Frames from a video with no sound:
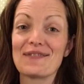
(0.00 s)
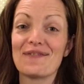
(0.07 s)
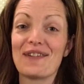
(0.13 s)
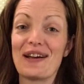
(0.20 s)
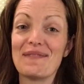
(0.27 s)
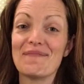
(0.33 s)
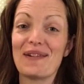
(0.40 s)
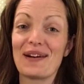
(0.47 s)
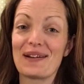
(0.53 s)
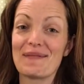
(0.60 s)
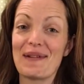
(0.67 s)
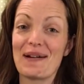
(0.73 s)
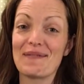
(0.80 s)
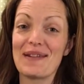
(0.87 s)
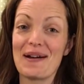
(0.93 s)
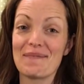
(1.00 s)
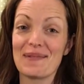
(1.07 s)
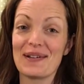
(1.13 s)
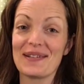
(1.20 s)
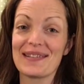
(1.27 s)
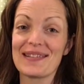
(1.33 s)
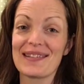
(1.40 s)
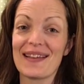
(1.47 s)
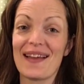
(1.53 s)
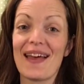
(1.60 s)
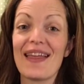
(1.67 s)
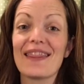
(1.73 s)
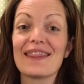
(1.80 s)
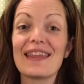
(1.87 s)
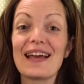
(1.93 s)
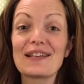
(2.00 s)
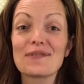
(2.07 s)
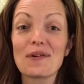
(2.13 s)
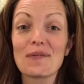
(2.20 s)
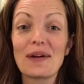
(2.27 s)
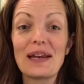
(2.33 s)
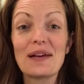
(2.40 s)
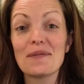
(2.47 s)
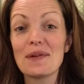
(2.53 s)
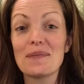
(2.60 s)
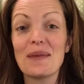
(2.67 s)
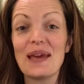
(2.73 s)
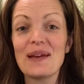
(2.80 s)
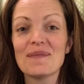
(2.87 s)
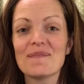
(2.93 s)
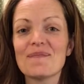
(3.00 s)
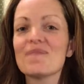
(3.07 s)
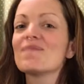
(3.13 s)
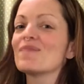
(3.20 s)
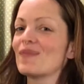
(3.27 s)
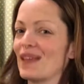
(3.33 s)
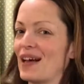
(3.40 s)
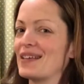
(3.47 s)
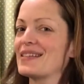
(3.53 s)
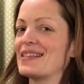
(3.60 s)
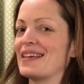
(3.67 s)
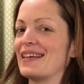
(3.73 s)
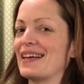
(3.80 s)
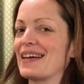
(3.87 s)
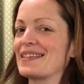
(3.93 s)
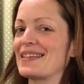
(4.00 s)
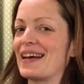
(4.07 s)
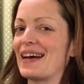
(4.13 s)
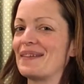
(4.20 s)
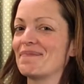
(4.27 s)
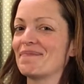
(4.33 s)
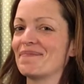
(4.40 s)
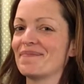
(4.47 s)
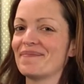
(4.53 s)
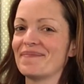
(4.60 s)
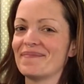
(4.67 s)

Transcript: a fun book about numbers. Thanks for reading with me. I'll see you next time.